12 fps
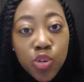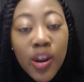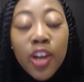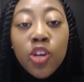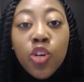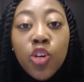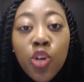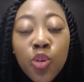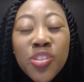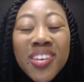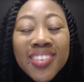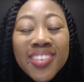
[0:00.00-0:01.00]
Like,
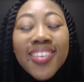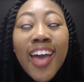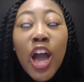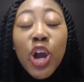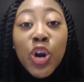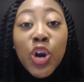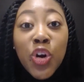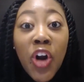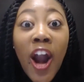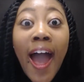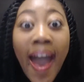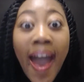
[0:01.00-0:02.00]
growth is
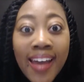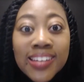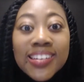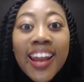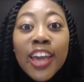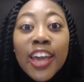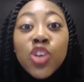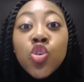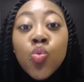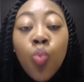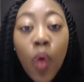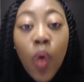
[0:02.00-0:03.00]
grand. Like,
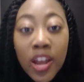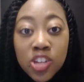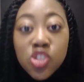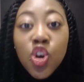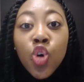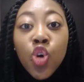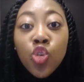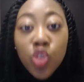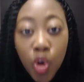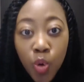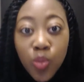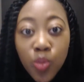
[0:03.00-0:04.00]
you want
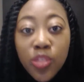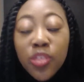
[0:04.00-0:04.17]
growth.